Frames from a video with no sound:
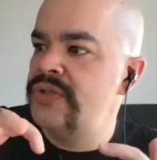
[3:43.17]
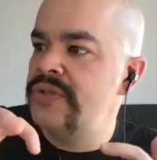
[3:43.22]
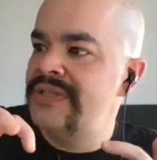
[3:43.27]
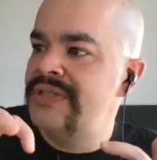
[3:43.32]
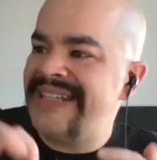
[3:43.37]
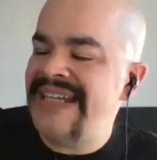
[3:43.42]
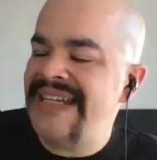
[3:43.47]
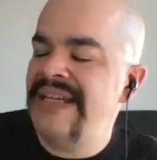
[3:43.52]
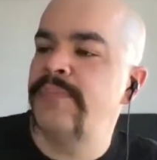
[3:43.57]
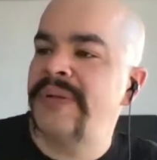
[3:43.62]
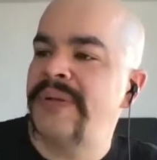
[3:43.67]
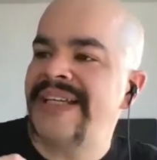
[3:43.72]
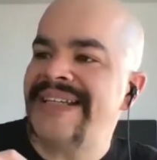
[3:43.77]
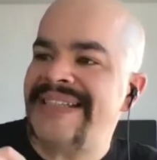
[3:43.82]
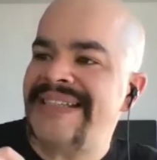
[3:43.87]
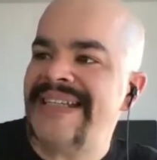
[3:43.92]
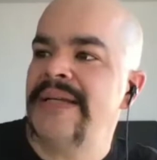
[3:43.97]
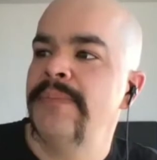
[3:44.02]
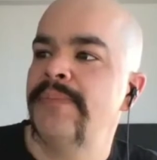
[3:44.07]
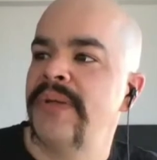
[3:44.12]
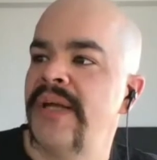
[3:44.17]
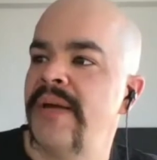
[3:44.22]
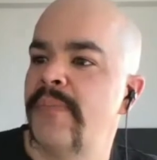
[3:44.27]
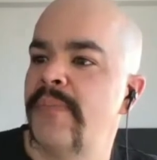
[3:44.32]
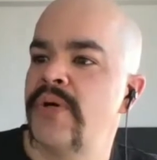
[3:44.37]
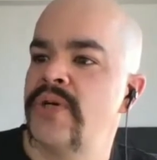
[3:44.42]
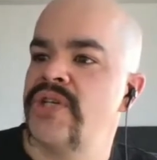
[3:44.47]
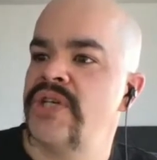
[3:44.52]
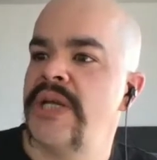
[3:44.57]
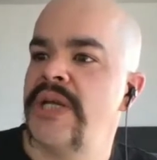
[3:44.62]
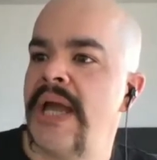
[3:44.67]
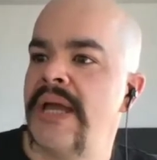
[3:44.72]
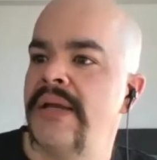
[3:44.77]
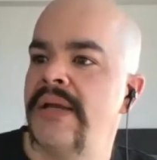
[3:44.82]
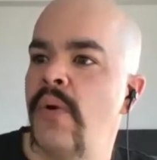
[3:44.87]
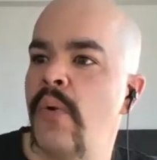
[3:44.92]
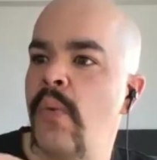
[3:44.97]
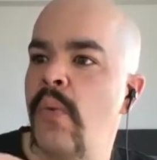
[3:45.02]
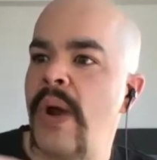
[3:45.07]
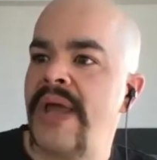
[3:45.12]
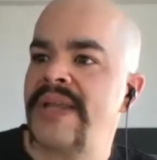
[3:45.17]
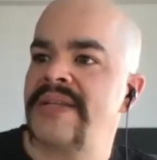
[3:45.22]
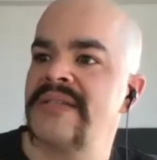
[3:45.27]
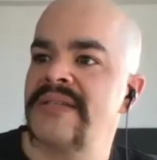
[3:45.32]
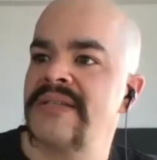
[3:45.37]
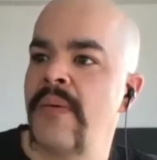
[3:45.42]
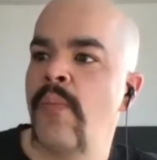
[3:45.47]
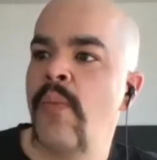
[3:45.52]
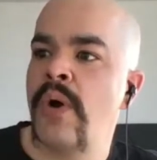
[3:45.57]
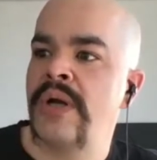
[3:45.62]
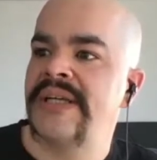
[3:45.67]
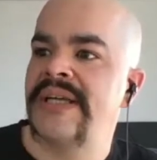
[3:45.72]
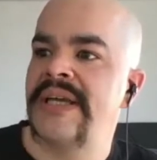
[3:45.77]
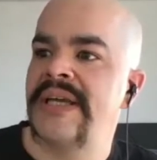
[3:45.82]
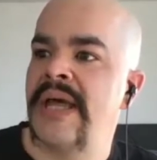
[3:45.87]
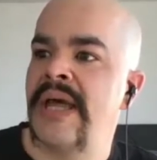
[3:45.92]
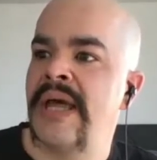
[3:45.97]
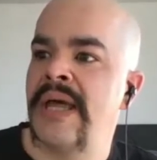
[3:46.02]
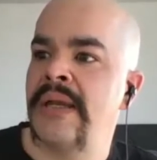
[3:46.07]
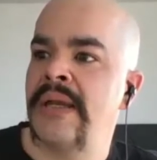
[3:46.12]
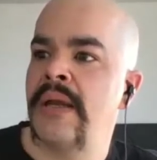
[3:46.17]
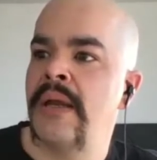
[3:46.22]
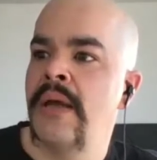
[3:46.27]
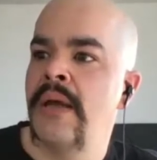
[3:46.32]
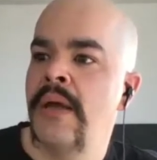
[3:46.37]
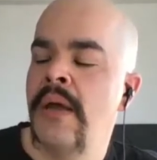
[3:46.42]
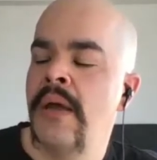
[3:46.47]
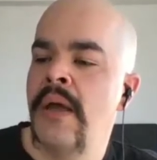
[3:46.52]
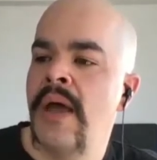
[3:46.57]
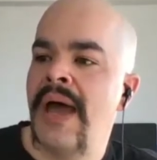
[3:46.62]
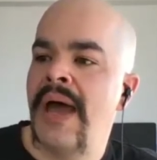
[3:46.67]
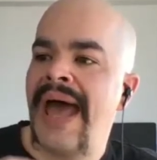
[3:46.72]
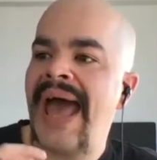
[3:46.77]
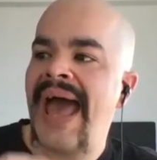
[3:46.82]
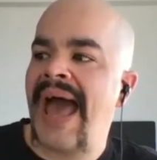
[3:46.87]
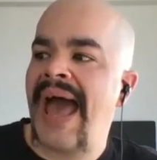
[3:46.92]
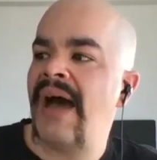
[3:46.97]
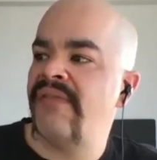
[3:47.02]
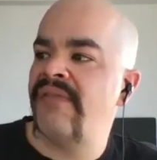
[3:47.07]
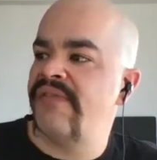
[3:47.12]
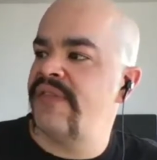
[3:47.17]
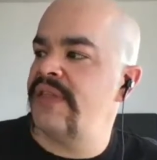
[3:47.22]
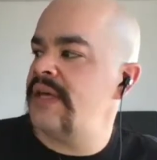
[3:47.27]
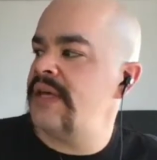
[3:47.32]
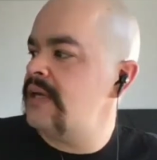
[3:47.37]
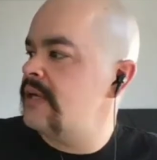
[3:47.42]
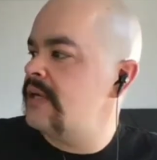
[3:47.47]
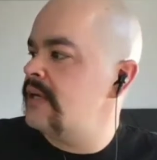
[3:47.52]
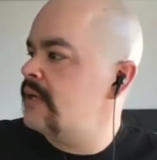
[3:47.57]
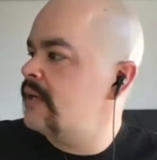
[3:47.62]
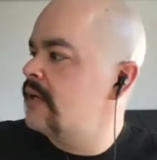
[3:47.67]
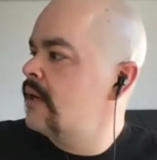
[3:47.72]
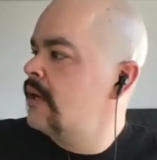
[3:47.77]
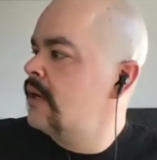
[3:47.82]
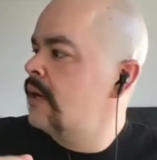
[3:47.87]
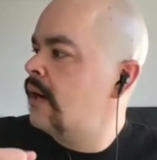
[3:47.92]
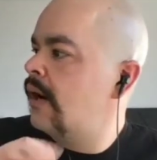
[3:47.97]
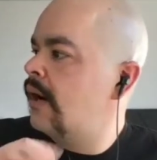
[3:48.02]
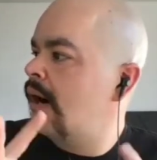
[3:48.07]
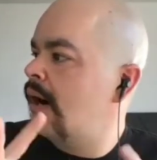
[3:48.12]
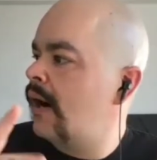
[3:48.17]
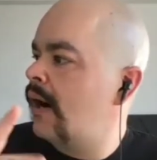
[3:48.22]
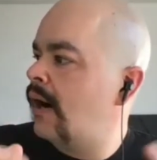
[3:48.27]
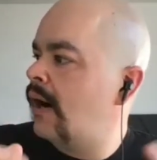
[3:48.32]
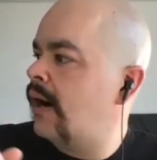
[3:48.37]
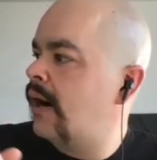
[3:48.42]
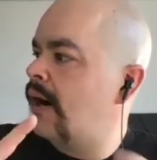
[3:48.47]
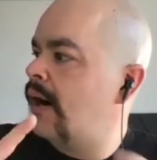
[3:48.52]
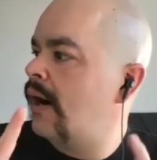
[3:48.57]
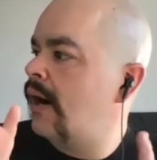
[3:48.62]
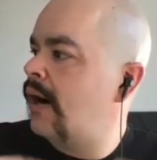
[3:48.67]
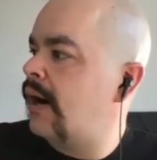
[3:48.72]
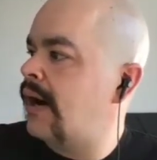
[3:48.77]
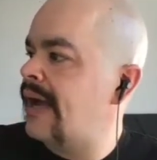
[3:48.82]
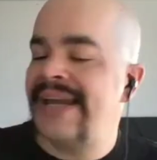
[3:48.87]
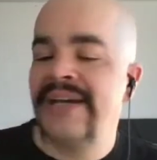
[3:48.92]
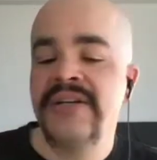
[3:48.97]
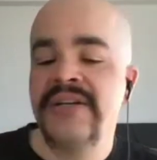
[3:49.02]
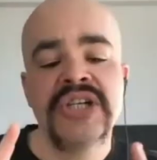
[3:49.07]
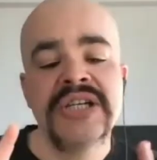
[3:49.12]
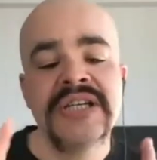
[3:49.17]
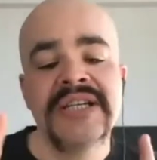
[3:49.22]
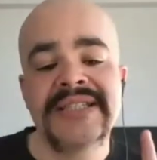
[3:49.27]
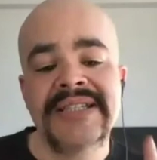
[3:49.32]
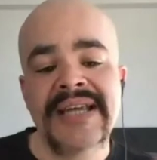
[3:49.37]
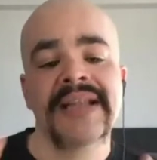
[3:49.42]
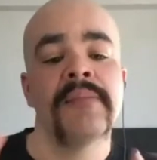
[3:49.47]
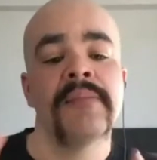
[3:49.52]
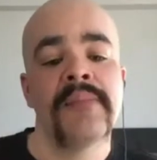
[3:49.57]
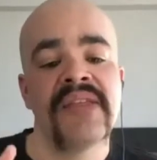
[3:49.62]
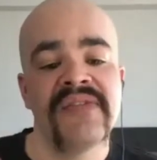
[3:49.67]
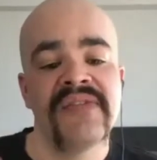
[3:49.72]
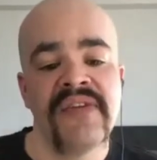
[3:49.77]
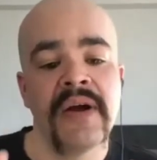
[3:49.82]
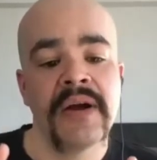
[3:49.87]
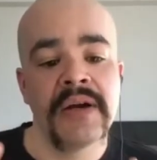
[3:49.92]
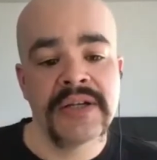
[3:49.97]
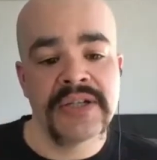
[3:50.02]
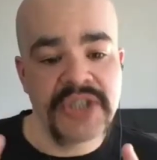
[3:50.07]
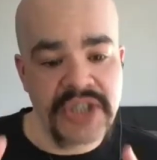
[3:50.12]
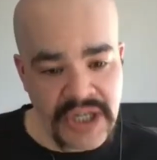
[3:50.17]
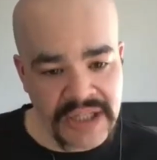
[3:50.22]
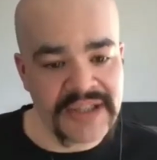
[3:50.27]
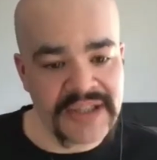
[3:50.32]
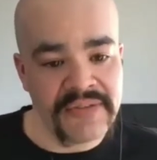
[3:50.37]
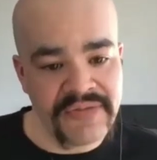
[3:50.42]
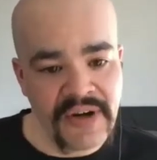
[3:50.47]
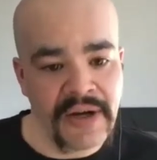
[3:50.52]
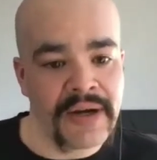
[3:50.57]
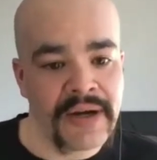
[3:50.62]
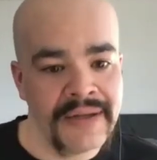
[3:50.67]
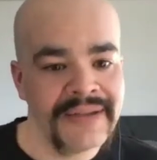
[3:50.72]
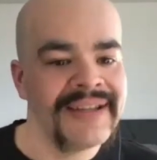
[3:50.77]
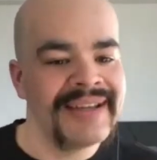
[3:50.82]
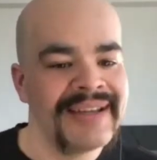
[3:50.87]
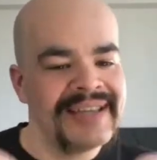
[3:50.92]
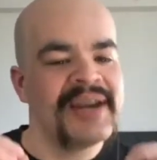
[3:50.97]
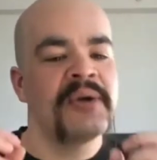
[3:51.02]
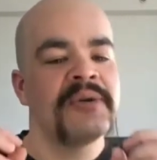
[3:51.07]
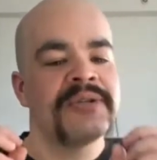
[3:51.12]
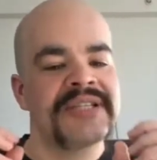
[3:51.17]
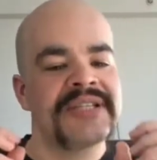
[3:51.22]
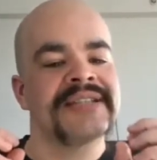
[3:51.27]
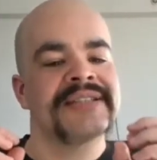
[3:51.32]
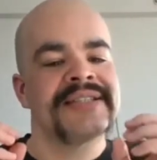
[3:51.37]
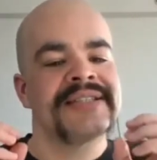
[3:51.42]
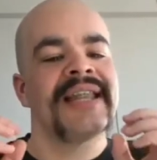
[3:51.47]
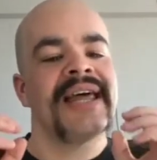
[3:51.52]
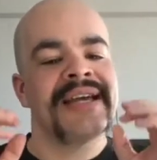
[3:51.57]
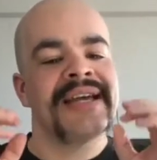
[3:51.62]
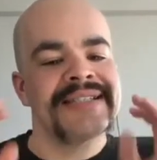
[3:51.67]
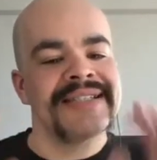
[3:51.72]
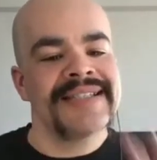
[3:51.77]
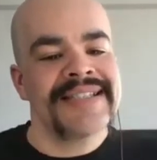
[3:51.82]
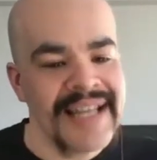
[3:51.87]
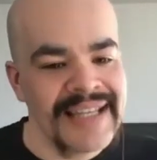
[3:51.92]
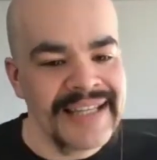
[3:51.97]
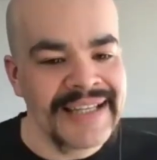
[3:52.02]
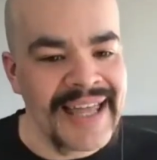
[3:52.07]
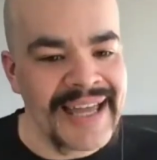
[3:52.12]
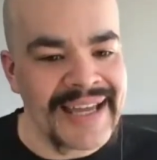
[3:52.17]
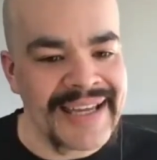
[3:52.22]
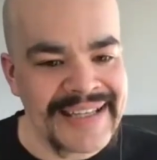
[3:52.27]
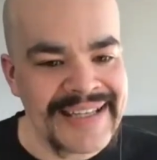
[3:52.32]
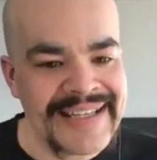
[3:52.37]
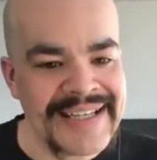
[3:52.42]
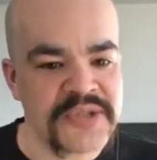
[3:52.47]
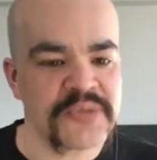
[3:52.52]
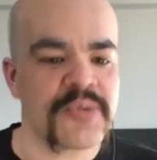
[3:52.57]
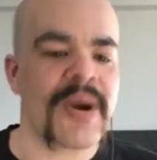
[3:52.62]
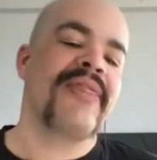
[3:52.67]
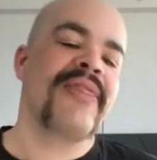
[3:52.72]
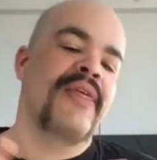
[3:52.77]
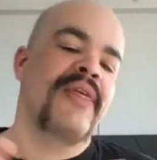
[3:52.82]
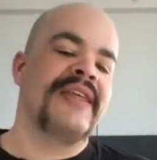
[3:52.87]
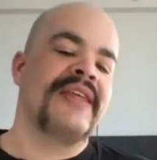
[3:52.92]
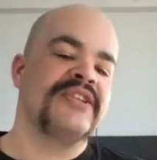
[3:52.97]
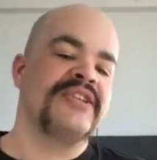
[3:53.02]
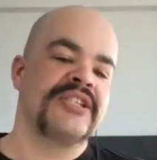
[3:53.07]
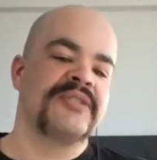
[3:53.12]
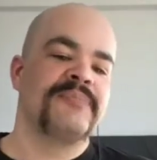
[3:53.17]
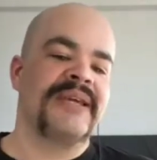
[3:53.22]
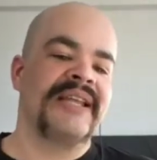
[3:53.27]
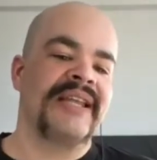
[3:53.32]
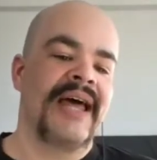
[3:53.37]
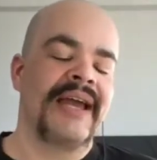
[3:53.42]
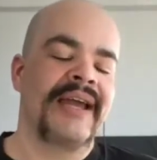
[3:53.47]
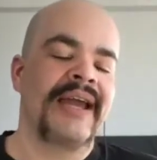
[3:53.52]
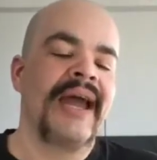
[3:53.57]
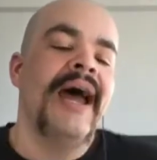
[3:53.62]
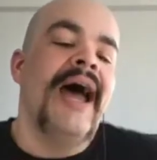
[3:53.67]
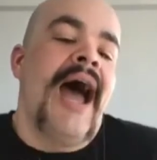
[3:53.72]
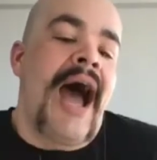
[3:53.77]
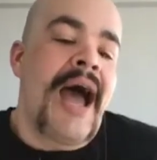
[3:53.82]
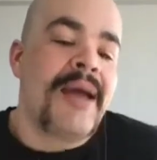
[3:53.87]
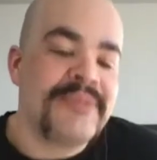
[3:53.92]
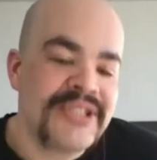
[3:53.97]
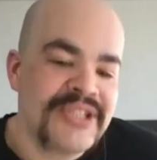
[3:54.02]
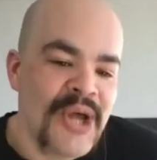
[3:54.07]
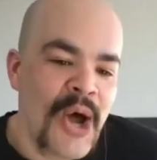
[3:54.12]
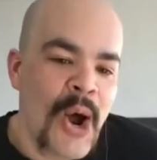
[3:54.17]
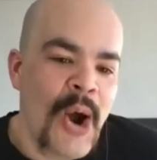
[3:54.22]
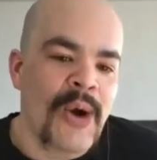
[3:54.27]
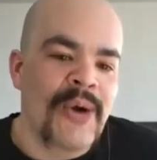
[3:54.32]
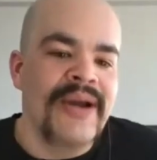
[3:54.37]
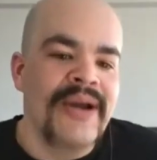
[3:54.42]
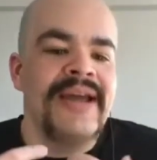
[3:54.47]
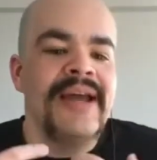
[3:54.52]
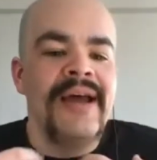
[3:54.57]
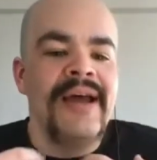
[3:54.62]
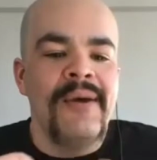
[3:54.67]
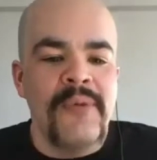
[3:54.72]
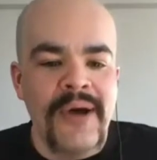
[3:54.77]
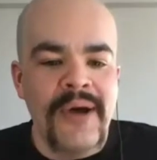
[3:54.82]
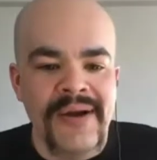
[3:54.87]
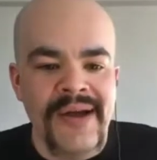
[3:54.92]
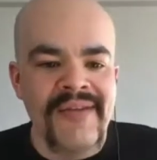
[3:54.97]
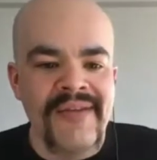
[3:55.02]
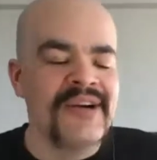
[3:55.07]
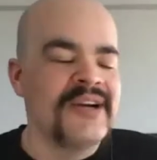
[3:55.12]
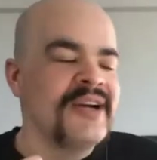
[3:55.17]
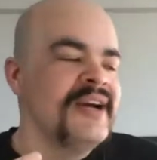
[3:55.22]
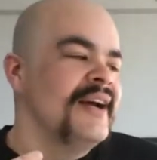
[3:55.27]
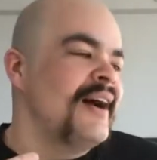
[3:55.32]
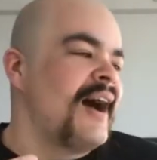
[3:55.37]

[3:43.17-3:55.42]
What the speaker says: deeply, deeply appreciate when someone can have the energy to tell a motherfucker to shut the fuck up, like, you know, to like tell it like it is, rather than just be like, I'm sorry, whatever.